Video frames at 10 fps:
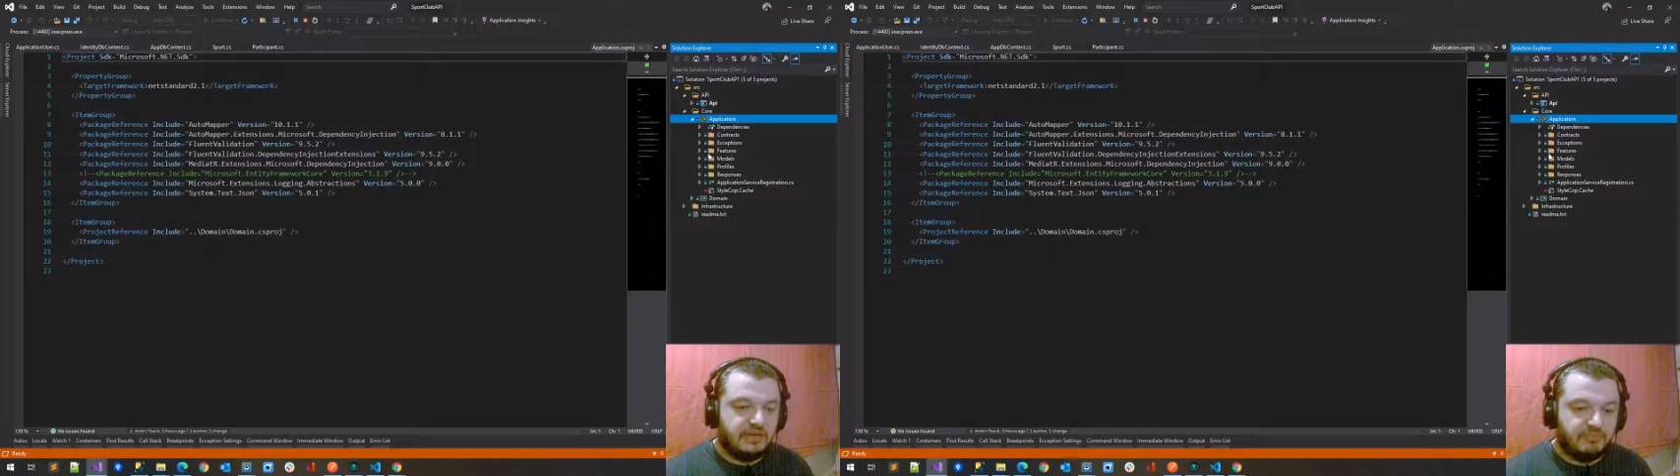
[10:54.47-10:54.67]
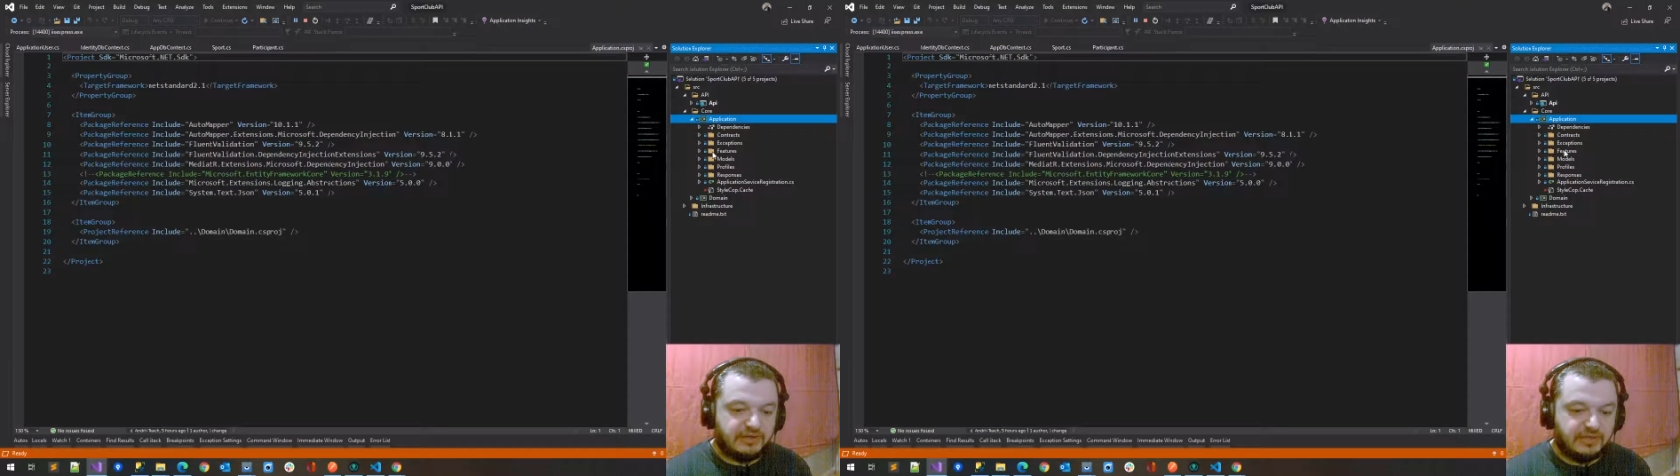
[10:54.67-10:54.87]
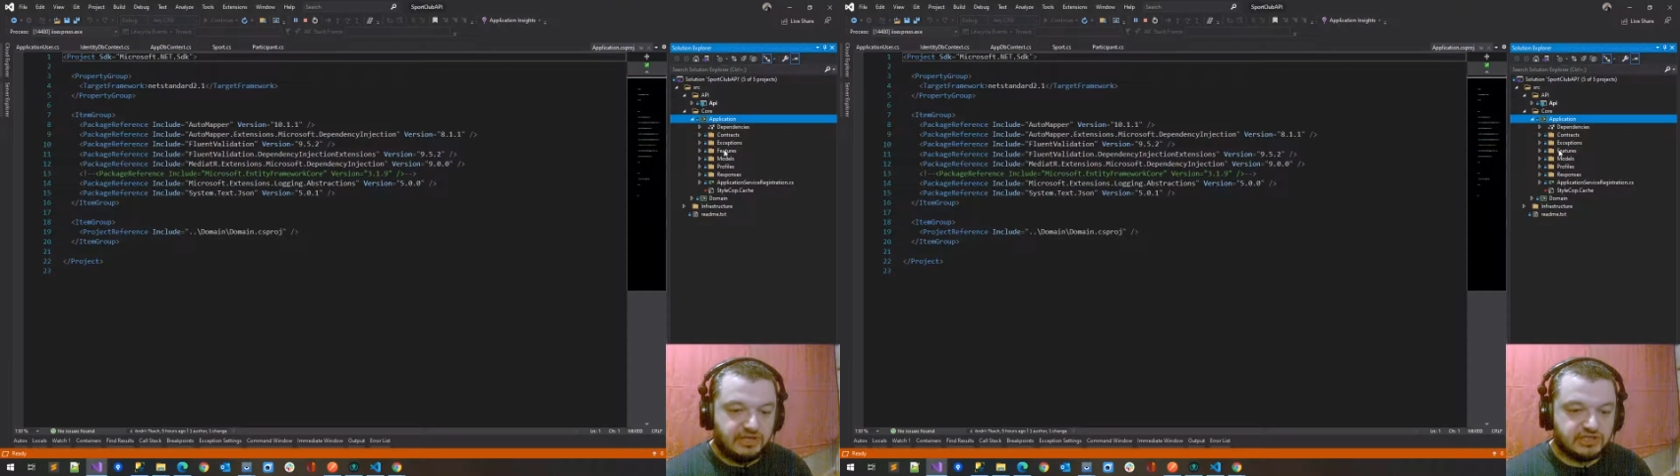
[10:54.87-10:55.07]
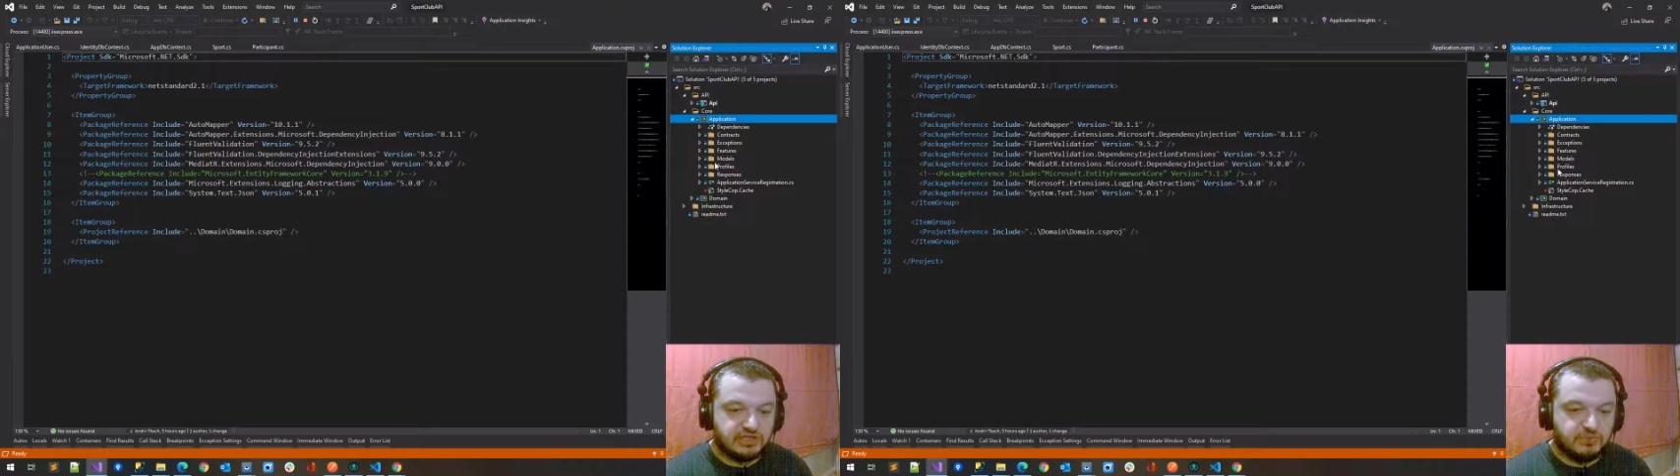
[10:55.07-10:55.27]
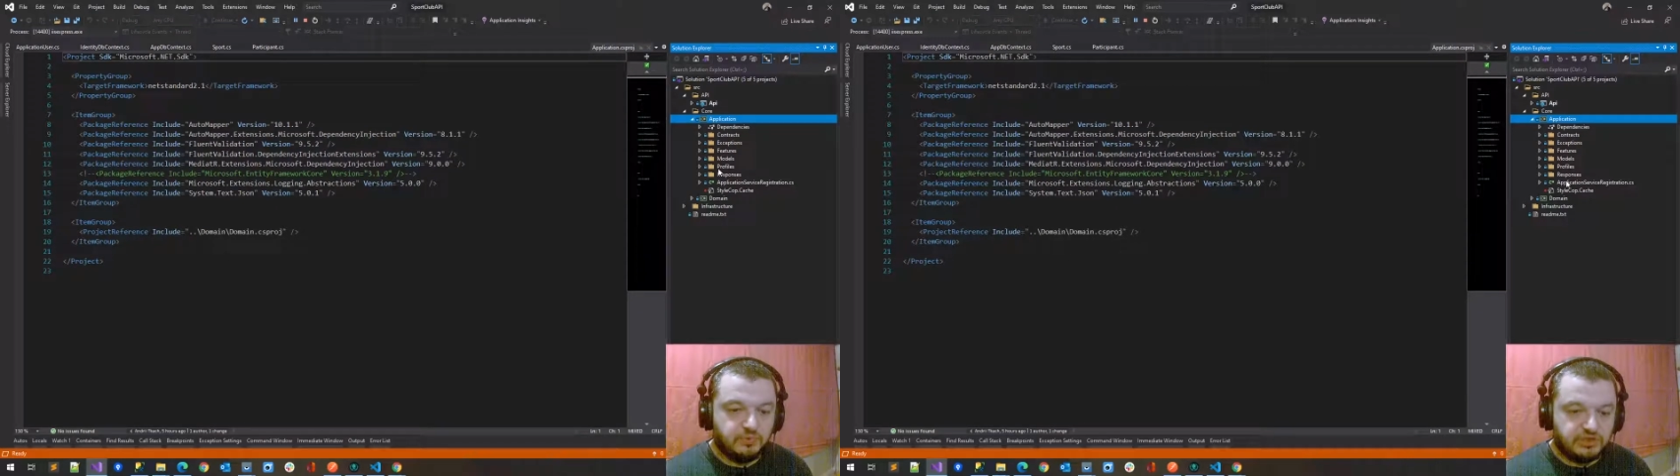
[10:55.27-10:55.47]

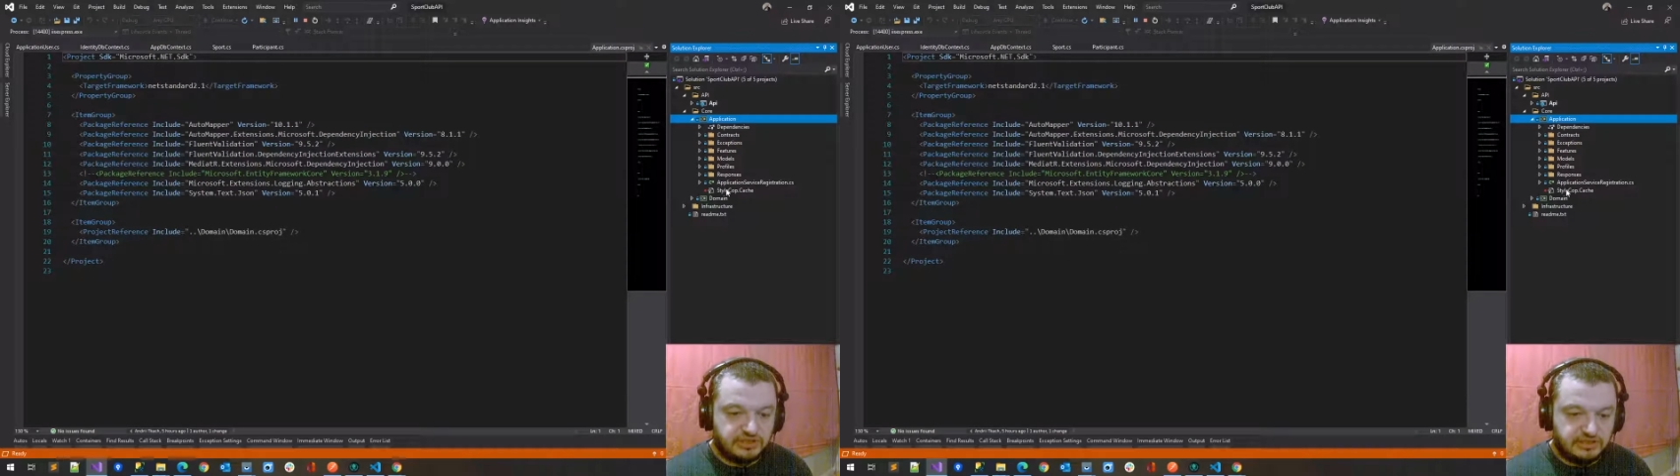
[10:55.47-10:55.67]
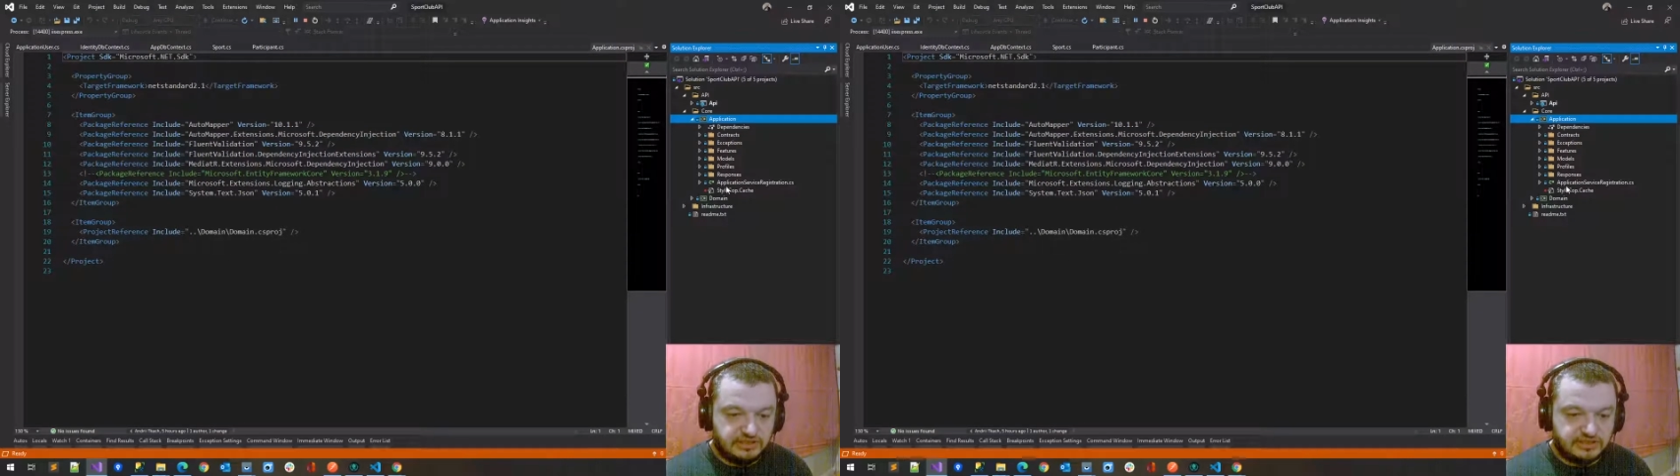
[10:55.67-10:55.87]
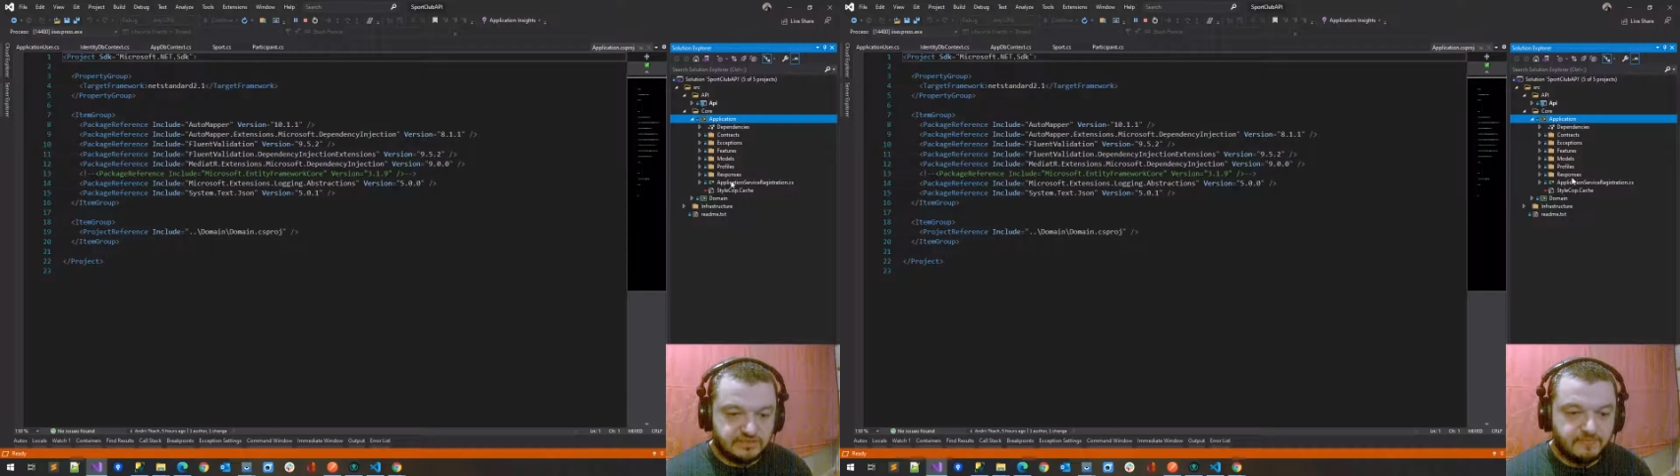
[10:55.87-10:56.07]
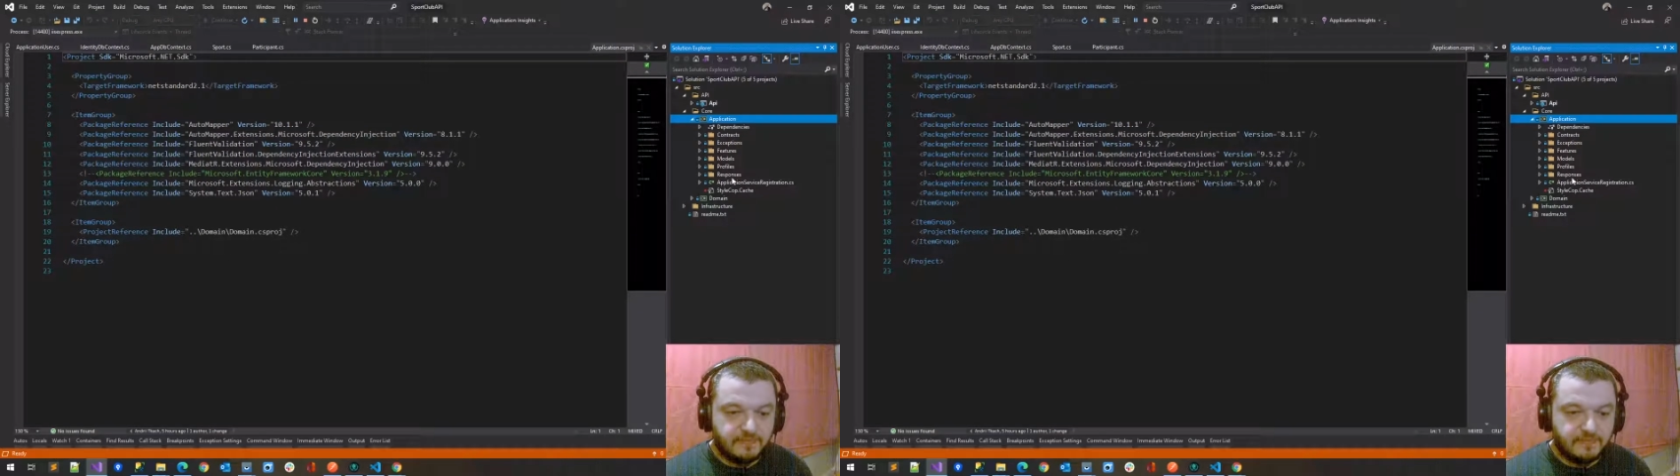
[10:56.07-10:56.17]
application which is